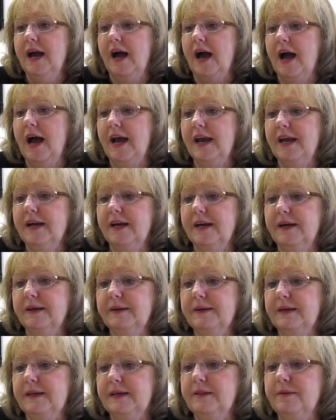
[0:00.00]
I, uh,
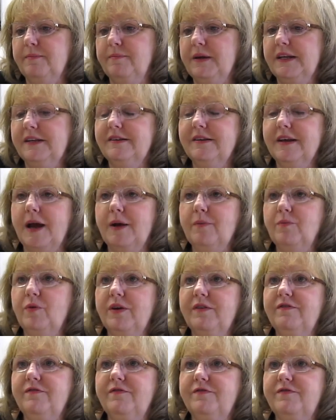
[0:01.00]
in the meantime,
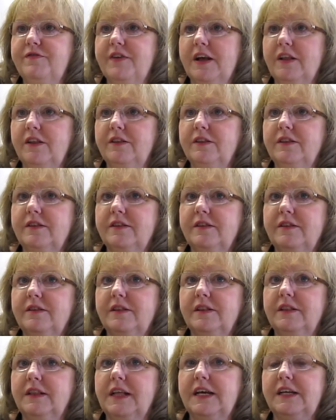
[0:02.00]
we felt
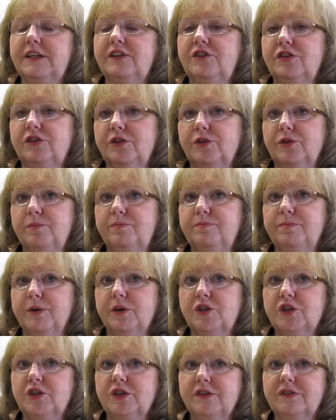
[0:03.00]
led to
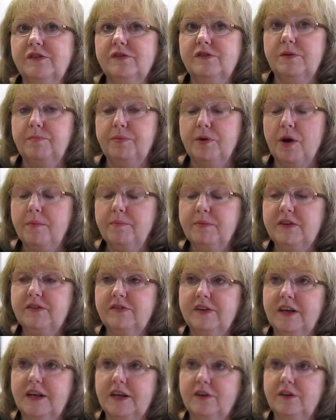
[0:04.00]
purchase the Promise
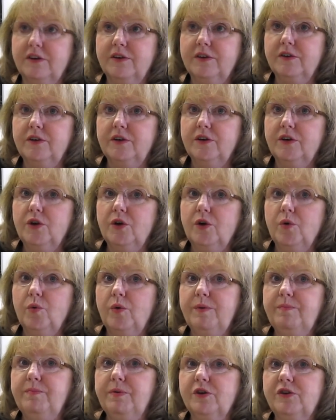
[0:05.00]
Center.
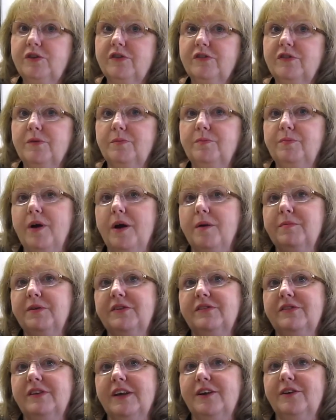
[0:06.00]
We purchased the Promise
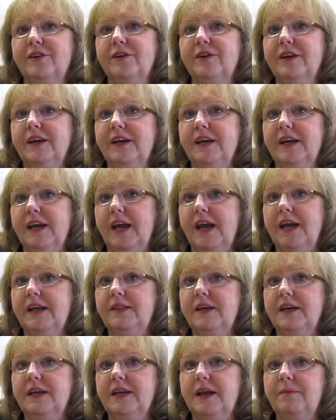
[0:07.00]
Center,
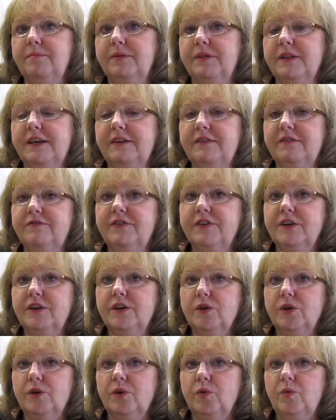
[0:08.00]
and then I believe
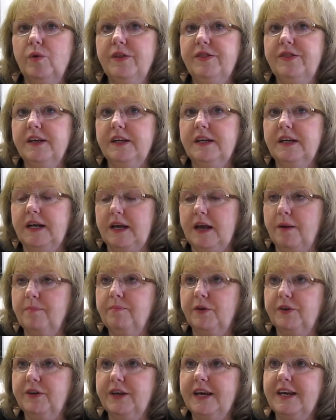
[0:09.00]
within a
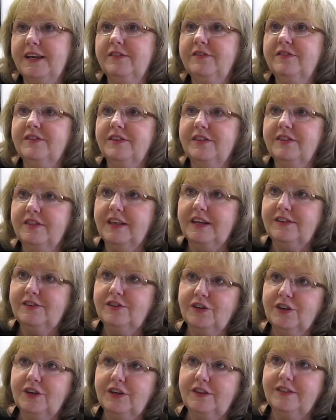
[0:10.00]
couple days, they
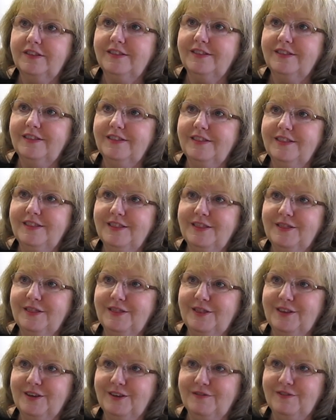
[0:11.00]
took
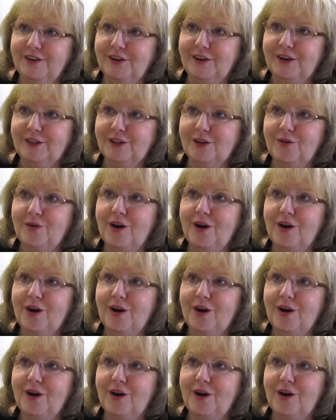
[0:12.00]
the very low